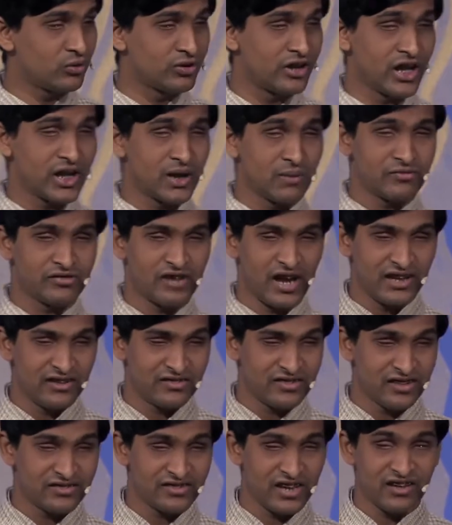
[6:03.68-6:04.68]
to take up
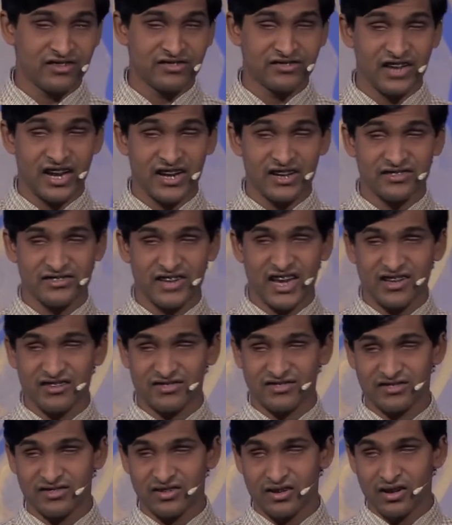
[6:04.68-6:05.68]
sciences and study
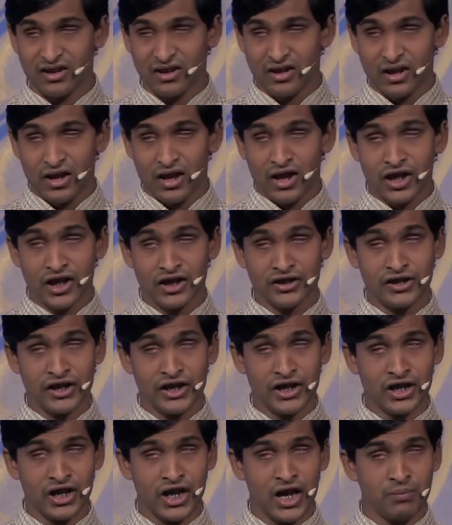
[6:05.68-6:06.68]
science in
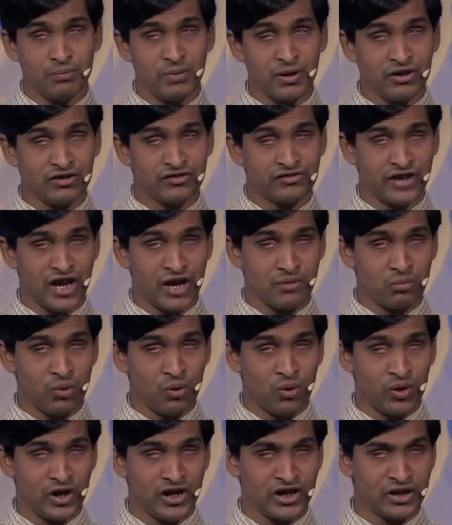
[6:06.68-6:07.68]
the AP State
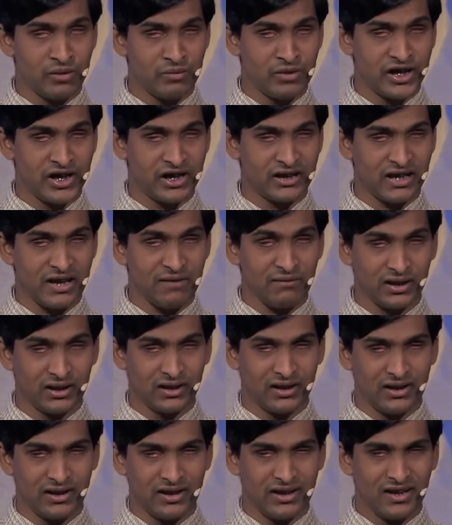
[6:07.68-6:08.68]
Board intermediate
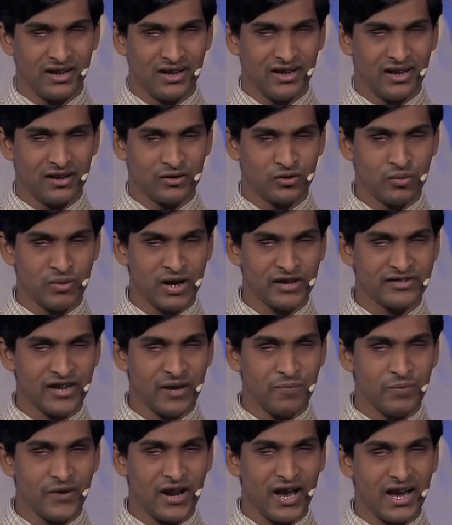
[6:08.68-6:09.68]
level. To my
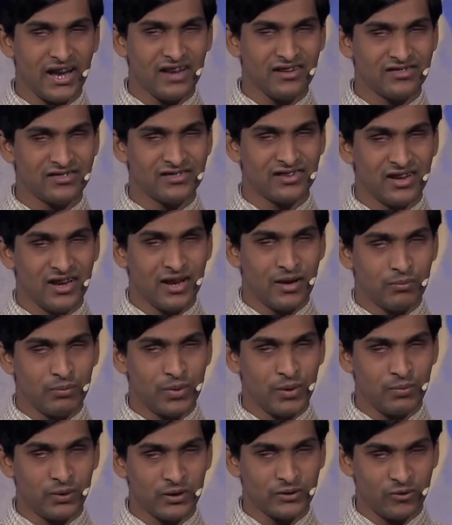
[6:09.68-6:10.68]
surprise,
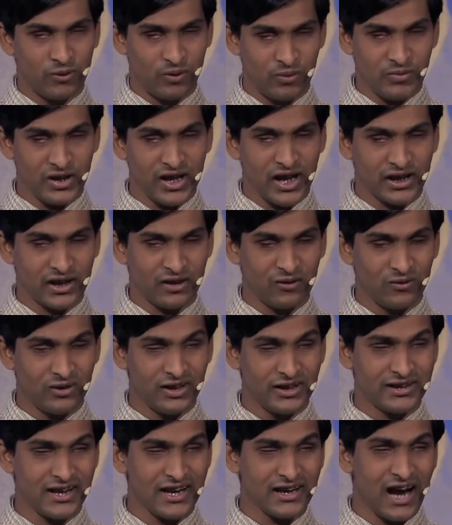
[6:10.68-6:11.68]
people told me I can
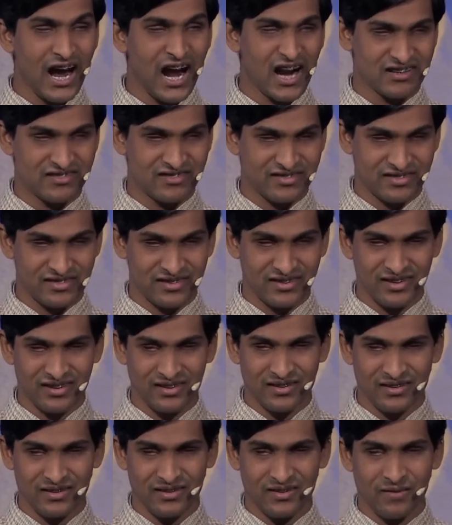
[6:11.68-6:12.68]
only take arts.
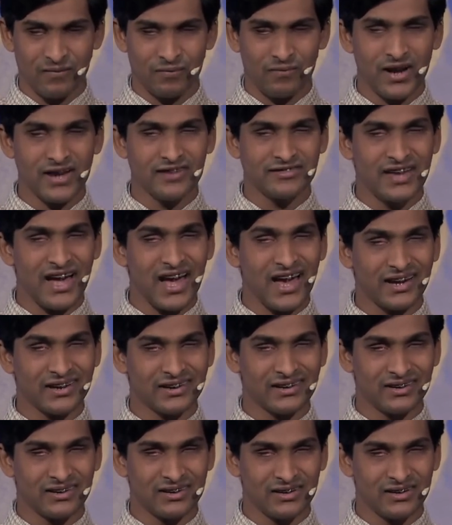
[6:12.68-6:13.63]
Why is that?